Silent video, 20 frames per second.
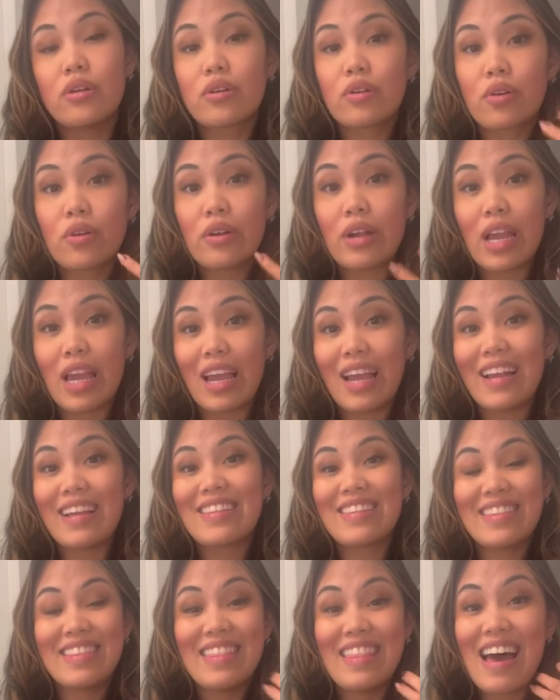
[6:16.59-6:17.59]

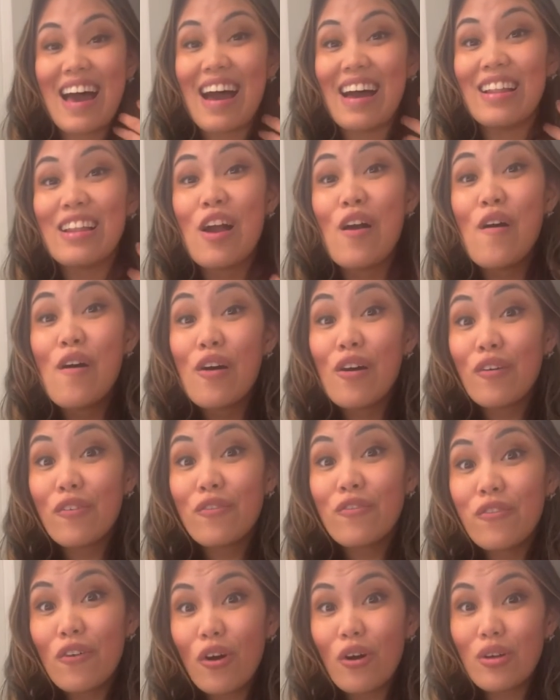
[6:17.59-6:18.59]
create that
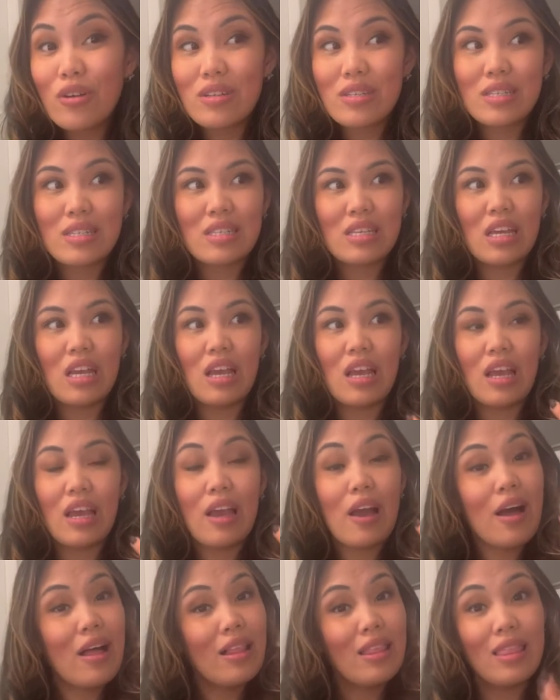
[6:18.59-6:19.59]

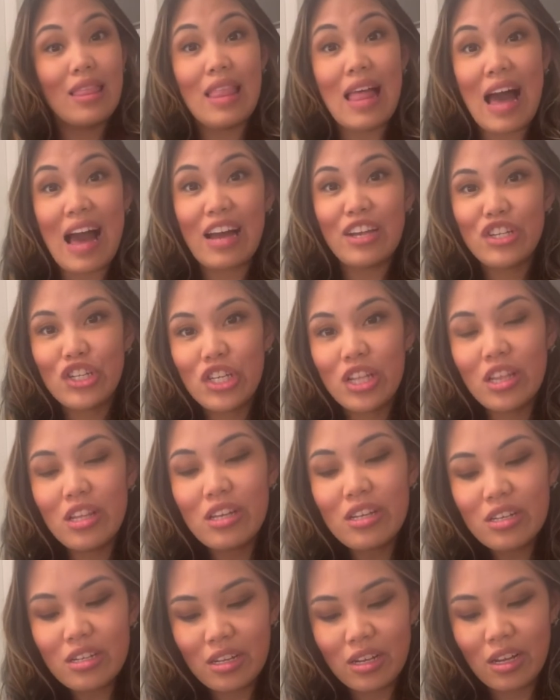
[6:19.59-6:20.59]
falsy lash
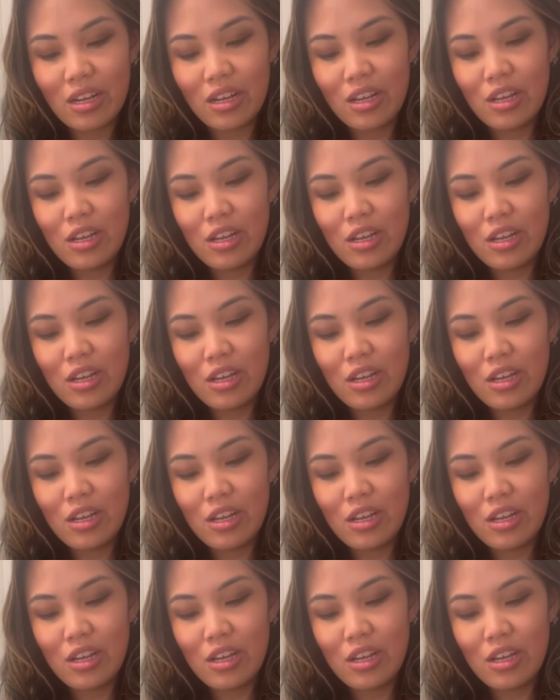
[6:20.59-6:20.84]
look